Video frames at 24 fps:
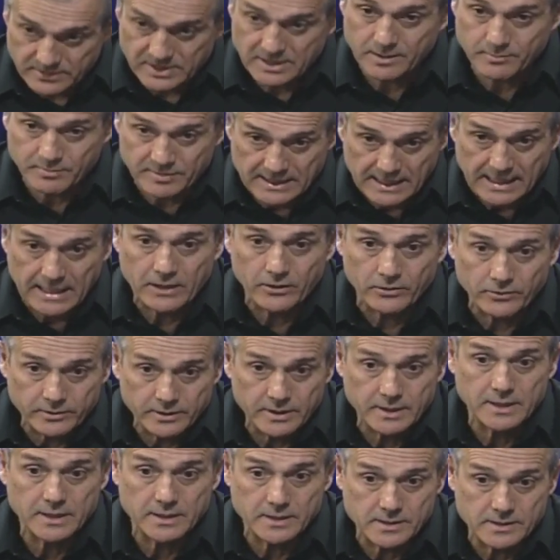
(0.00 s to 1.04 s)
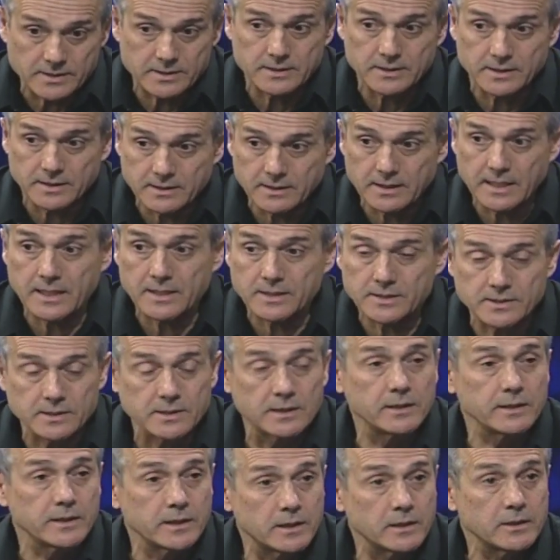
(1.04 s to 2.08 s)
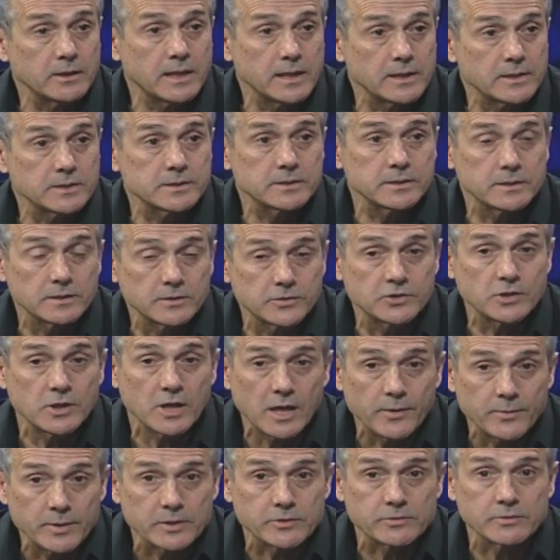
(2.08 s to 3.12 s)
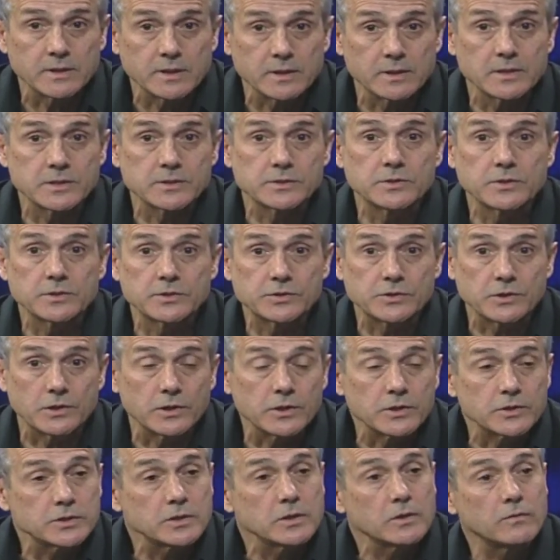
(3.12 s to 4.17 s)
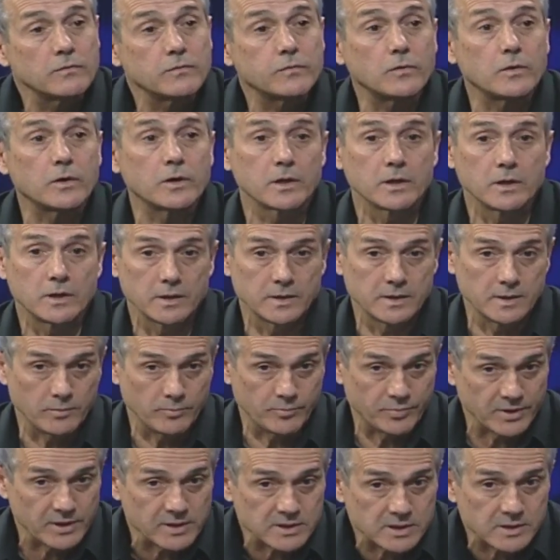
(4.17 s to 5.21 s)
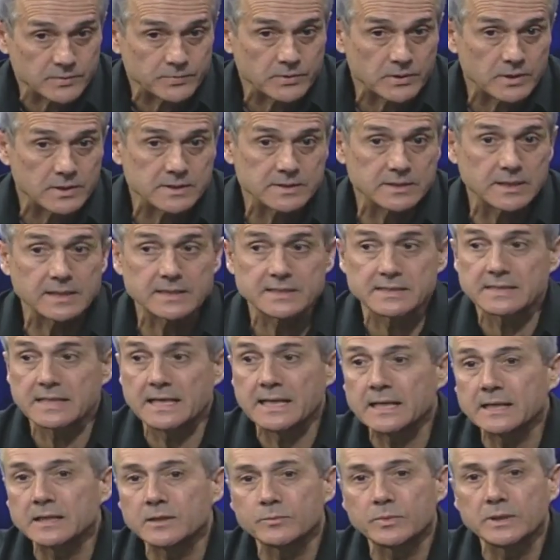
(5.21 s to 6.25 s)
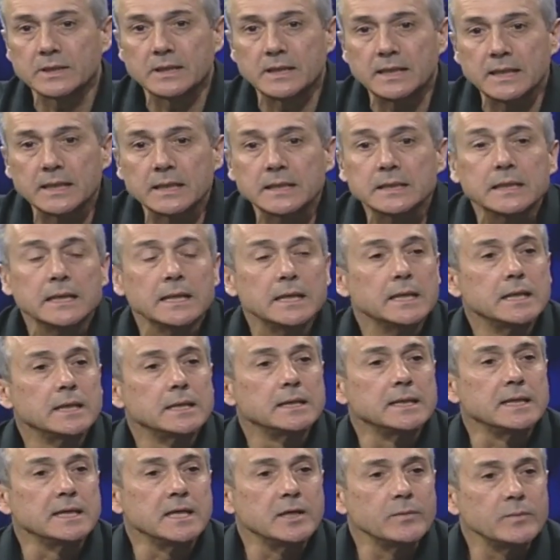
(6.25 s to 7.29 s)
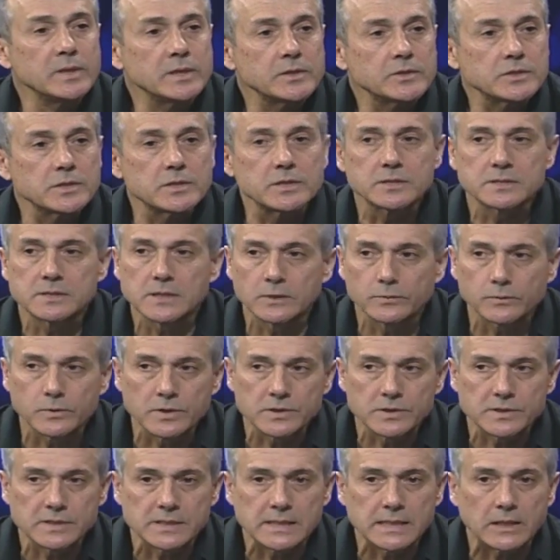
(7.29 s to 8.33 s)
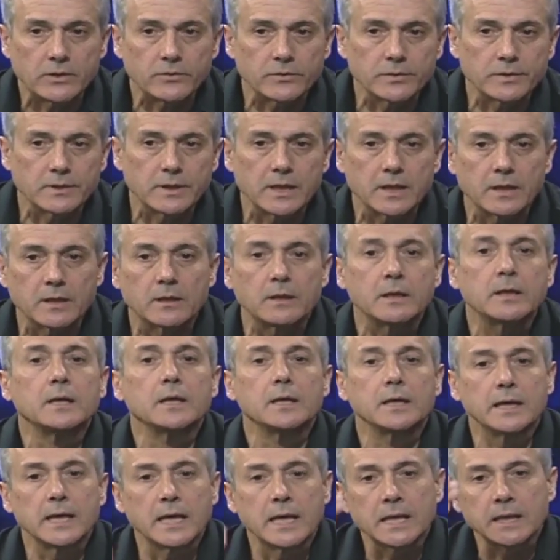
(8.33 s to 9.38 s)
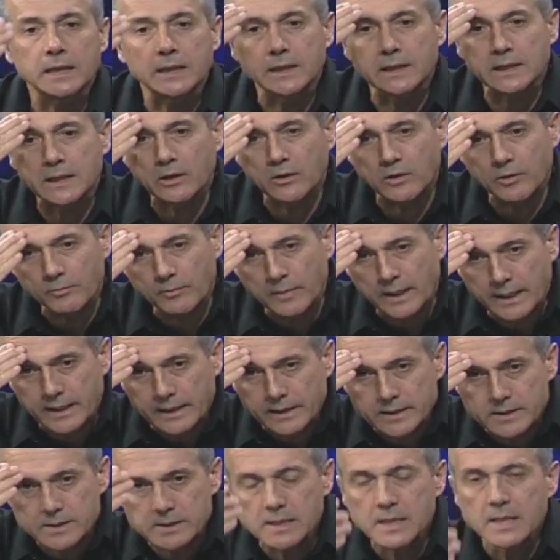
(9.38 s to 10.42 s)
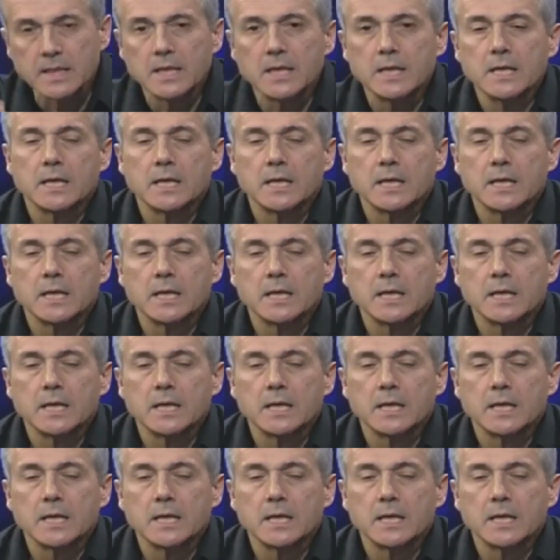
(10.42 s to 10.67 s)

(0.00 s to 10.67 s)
deep down is uh, as clear as uh, geometry. It is the search for the principles that stand behind the images that we see out there and in our minds.